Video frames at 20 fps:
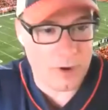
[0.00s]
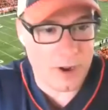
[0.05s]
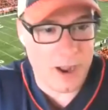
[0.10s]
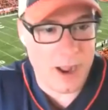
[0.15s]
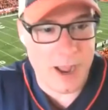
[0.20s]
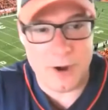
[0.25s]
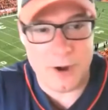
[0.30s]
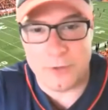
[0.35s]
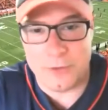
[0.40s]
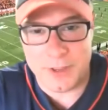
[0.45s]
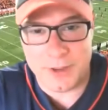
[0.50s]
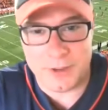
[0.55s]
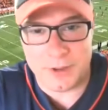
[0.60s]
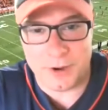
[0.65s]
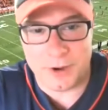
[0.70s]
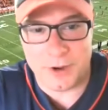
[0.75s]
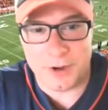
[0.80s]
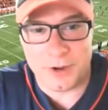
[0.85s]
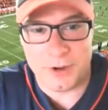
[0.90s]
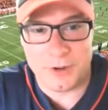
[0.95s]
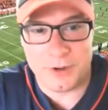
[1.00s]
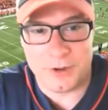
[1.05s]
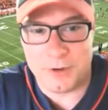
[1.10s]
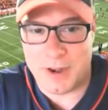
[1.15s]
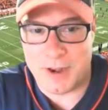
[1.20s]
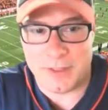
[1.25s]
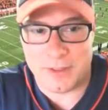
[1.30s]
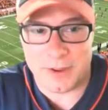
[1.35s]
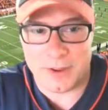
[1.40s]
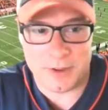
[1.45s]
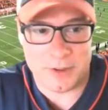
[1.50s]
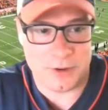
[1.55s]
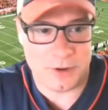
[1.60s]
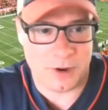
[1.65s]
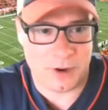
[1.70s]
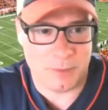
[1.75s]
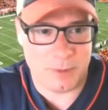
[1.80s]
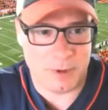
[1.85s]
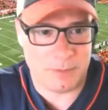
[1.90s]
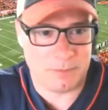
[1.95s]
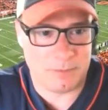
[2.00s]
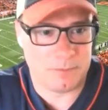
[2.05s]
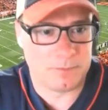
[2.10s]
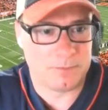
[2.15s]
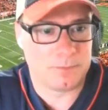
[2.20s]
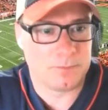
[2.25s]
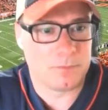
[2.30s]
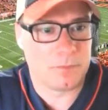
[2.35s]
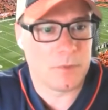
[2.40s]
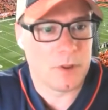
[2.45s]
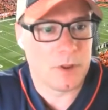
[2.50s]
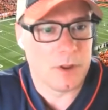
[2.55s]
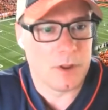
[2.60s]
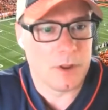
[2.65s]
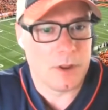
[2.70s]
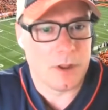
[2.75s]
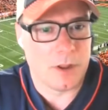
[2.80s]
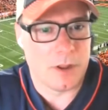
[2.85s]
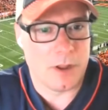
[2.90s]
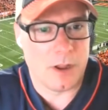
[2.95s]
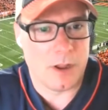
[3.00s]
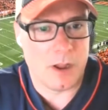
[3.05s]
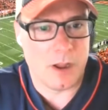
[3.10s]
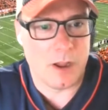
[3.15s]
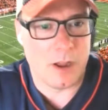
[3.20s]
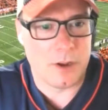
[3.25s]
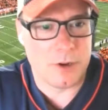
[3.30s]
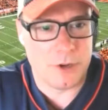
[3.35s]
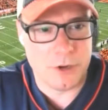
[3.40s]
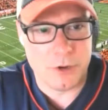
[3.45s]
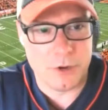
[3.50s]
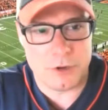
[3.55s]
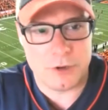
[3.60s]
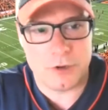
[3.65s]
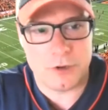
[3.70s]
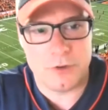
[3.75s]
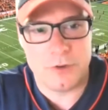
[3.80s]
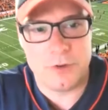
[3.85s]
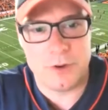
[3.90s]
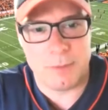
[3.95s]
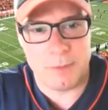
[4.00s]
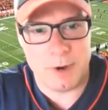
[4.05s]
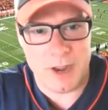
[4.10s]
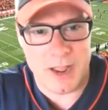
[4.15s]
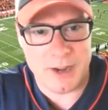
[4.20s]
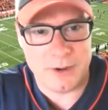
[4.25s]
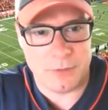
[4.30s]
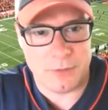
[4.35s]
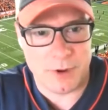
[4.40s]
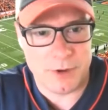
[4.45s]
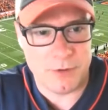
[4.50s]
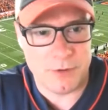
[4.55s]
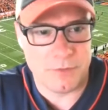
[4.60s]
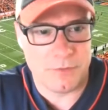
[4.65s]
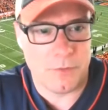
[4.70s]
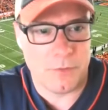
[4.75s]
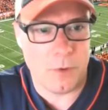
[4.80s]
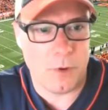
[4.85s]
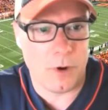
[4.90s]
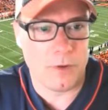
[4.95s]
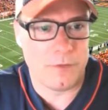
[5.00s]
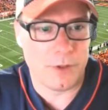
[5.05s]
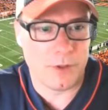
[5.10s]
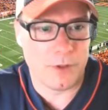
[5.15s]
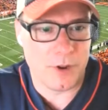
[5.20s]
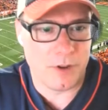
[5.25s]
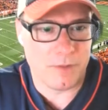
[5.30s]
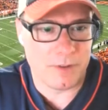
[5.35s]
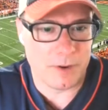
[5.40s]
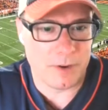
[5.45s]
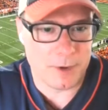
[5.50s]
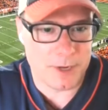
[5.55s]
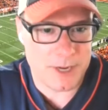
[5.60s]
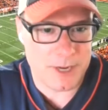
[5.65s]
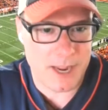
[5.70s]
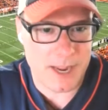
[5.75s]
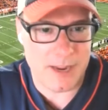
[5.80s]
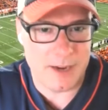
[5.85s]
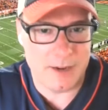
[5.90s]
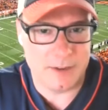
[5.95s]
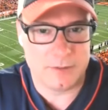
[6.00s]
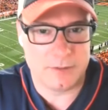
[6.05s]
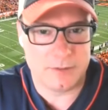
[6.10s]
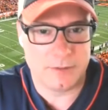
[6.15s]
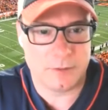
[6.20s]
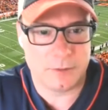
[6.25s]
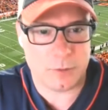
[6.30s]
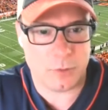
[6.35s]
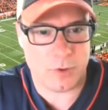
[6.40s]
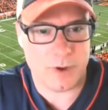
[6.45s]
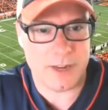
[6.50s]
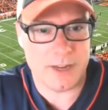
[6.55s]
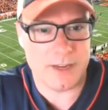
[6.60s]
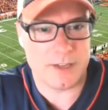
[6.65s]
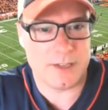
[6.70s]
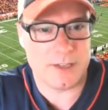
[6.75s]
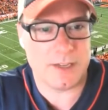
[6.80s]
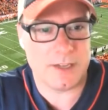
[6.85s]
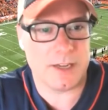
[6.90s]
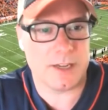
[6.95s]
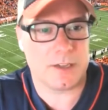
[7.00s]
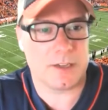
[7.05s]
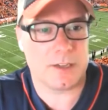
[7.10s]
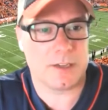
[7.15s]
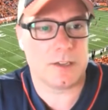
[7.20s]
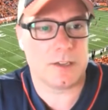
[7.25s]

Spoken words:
I don't think they're going to do anything in tournament. Duke, number 9, 22-4. Villanova, number 10, 20-6.